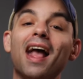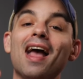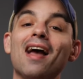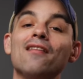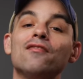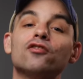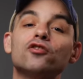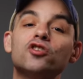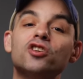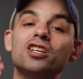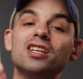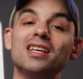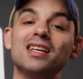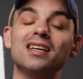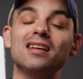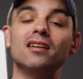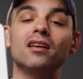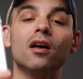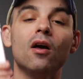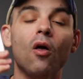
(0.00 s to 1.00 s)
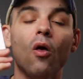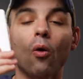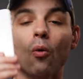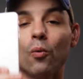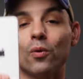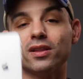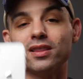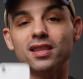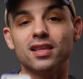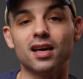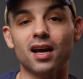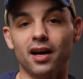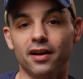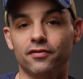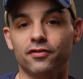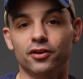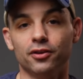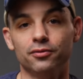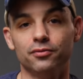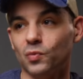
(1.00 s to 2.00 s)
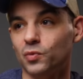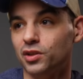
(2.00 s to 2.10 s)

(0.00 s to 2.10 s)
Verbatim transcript: ever need with the iPhone.